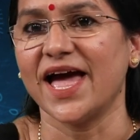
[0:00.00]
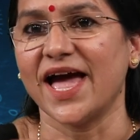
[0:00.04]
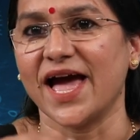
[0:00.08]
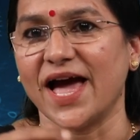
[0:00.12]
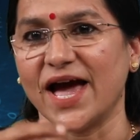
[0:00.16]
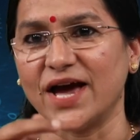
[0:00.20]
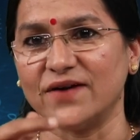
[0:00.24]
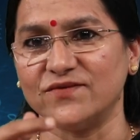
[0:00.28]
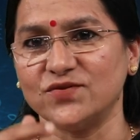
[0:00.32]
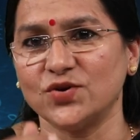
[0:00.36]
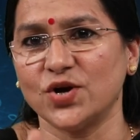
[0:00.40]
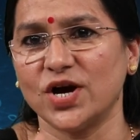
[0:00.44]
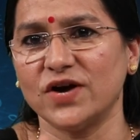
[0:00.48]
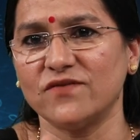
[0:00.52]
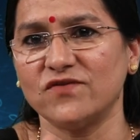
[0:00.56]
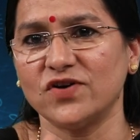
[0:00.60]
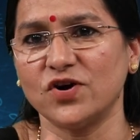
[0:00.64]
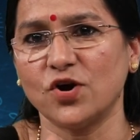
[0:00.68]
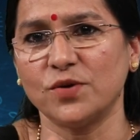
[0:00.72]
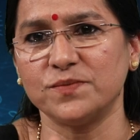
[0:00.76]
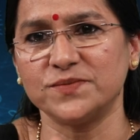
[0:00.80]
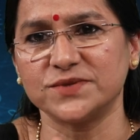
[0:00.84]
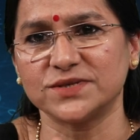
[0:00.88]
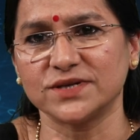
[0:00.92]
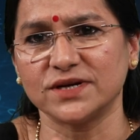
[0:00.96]
Have you
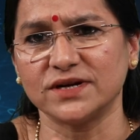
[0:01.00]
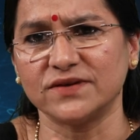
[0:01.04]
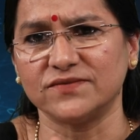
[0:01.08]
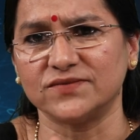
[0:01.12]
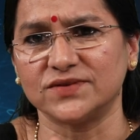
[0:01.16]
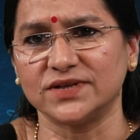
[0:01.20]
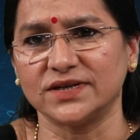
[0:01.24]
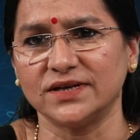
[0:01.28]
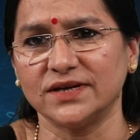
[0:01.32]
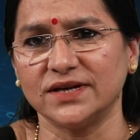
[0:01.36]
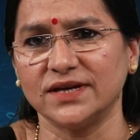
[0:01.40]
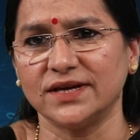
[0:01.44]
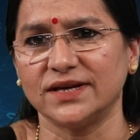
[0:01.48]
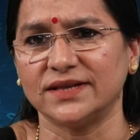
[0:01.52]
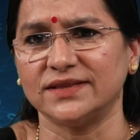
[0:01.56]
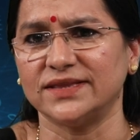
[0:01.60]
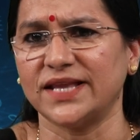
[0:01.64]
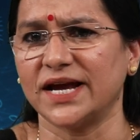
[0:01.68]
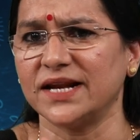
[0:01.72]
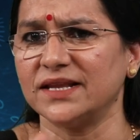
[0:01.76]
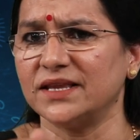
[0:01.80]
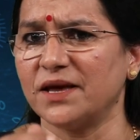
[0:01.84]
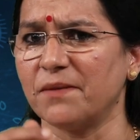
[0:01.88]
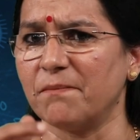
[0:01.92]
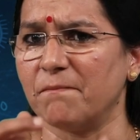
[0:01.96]
ever observed
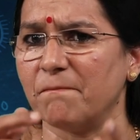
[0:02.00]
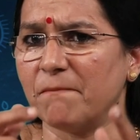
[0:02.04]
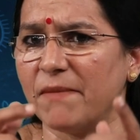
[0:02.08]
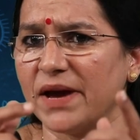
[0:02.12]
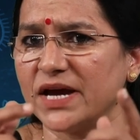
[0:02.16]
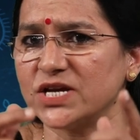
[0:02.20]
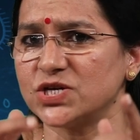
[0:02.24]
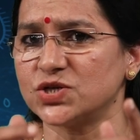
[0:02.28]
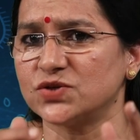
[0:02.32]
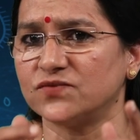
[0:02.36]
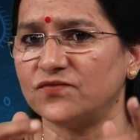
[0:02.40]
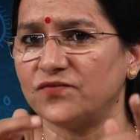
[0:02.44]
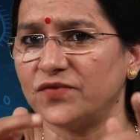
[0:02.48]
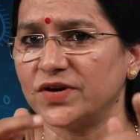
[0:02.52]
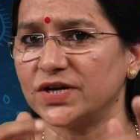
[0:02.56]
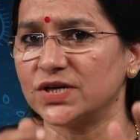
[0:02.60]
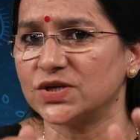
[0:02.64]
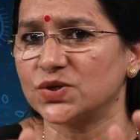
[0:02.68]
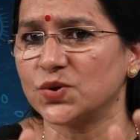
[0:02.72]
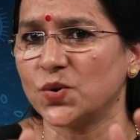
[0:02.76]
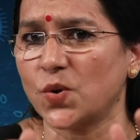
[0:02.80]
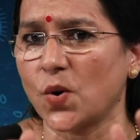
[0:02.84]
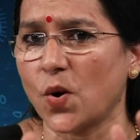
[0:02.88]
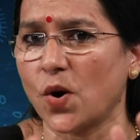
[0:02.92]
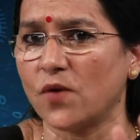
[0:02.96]
that the mesh
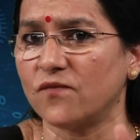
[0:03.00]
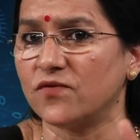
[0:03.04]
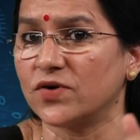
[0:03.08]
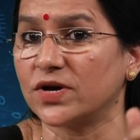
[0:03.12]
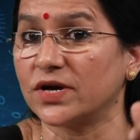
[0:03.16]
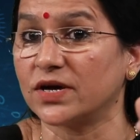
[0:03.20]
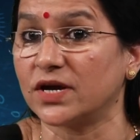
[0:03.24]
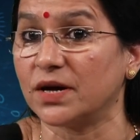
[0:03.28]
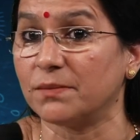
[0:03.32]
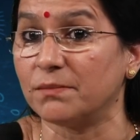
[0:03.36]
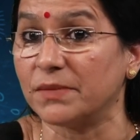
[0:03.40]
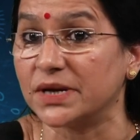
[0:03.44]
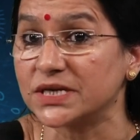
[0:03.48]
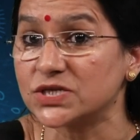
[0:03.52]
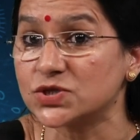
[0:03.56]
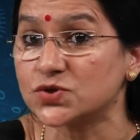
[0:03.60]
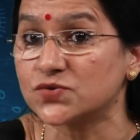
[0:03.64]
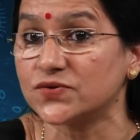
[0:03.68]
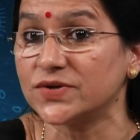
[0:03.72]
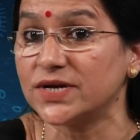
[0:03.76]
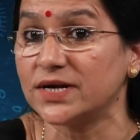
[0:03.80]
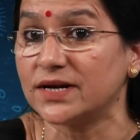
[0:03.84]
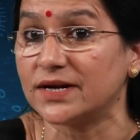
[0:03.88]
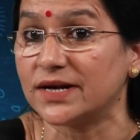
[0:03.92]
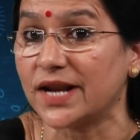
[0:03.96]
window of a
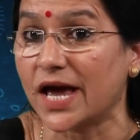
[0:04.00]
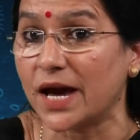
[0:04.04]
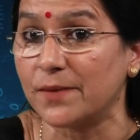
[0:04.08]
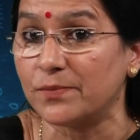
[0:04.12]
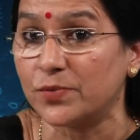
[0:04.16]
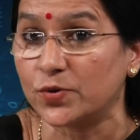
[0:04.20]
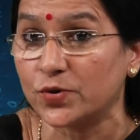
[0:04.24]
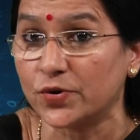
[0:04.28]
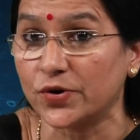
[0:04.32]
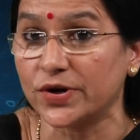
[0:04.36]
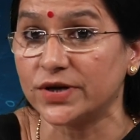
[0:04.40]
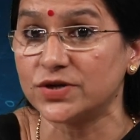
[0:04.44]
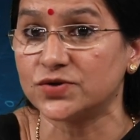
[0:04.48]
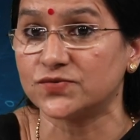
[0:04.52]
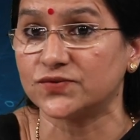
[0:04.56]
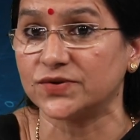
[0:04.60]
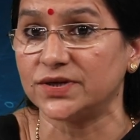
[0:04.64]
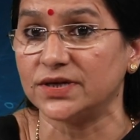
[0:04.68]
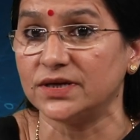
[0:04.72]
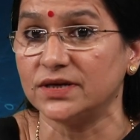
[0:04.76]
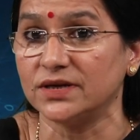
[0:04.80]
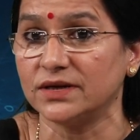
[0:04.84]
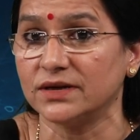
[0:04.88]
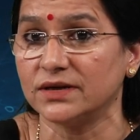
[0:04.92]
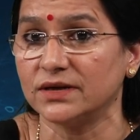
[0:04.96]
chemistry
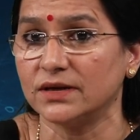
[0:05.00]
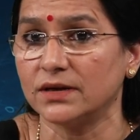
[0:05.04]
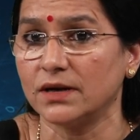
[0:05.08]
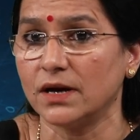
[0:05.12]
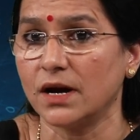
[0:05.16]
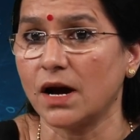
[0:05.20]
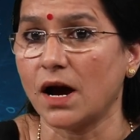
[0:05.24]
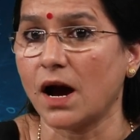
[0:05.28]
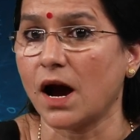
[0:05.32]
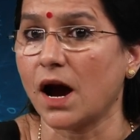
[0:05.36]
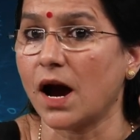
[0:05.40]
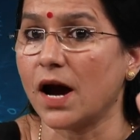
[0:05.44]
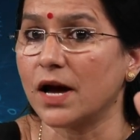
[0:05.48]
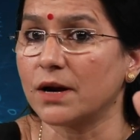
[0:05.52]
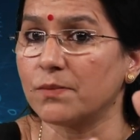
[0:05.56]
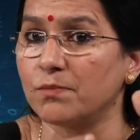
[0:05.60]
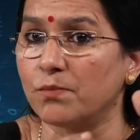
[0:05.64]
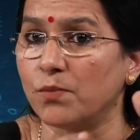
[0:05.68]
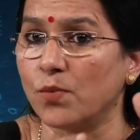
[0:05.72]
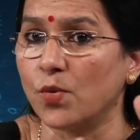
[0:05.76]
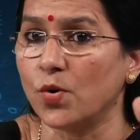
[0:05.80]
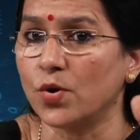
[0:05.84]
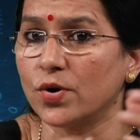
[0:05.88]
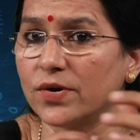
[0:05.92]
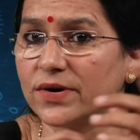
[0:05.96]
laboratory are
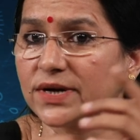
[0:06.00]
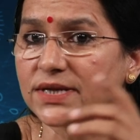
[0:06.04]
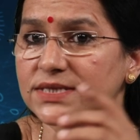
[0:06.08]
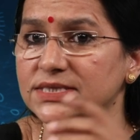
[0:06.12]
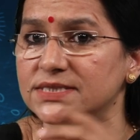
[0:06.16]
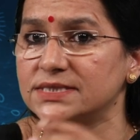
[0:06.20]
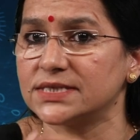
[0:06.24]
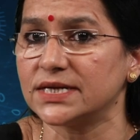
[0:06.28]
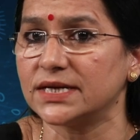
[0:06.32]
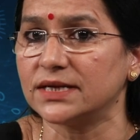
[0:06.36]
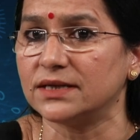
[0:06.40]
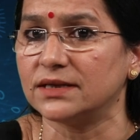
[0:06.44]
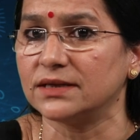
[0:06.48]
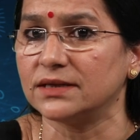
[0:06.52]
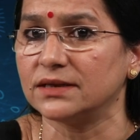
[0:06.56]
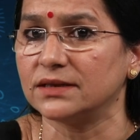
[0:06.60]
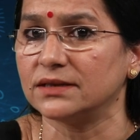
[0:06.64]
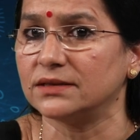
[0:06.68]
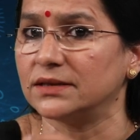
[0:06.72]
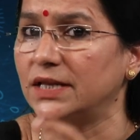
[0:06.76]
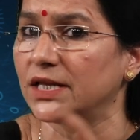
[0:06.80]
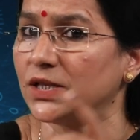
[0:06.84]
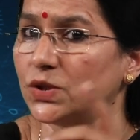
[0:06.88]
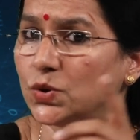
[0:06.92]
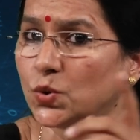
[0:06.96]
more rusted
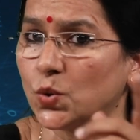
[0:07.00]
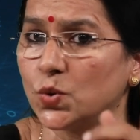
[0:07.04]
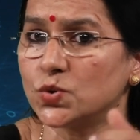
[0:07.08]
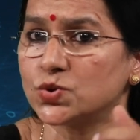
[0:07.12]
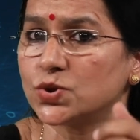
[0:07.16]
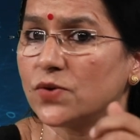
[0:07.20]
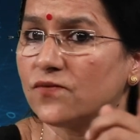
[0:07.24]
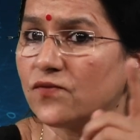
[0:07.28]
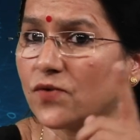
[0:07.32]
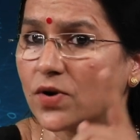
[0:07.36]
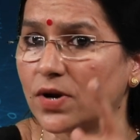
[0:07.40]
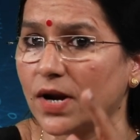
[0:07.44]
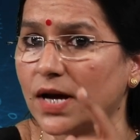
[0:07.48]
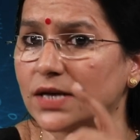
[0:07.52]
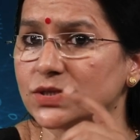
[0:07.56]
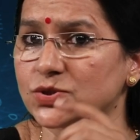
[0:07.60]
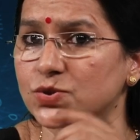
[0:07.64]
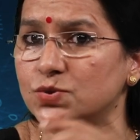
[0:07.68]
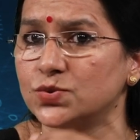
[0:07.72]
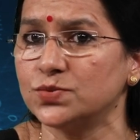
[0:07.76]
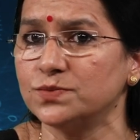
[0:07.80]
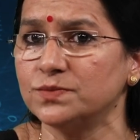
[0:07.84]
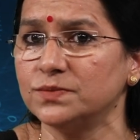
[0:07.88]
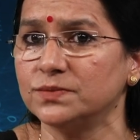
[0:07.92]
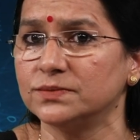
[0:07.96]
than those of
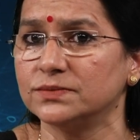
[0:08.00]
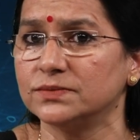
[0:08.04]
classroom?